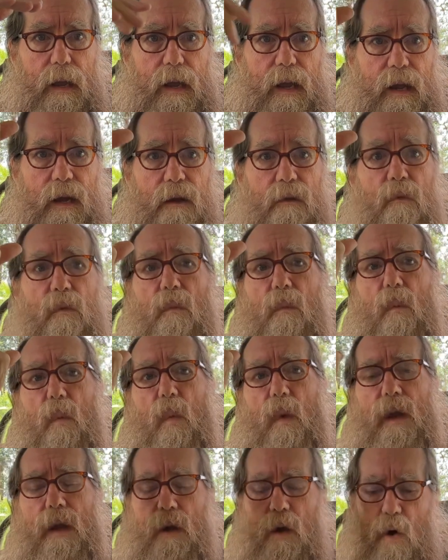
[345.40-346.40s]
and
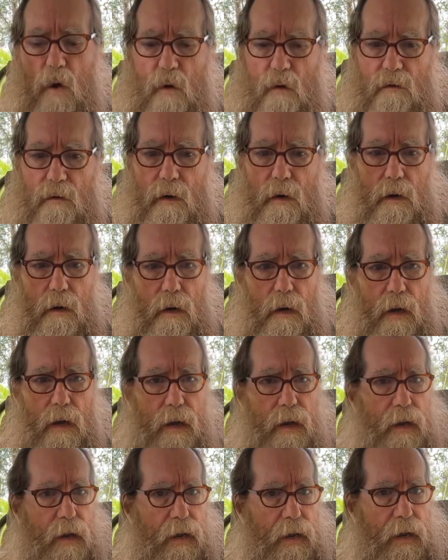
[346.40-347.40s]
went over
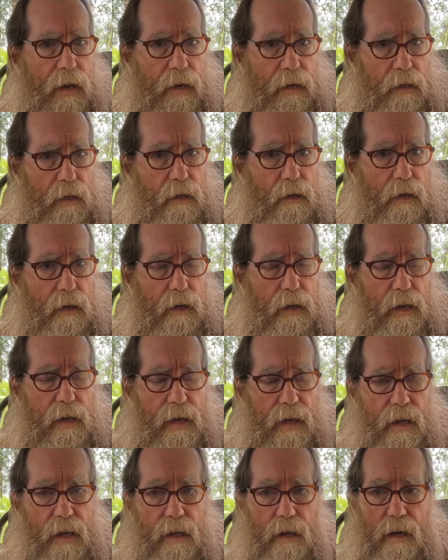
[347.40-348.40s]
and
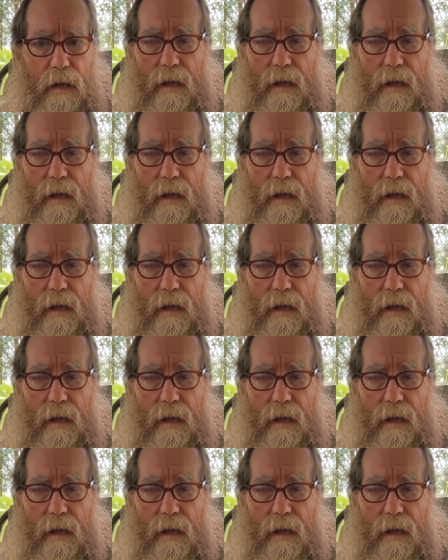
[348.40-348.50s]
hit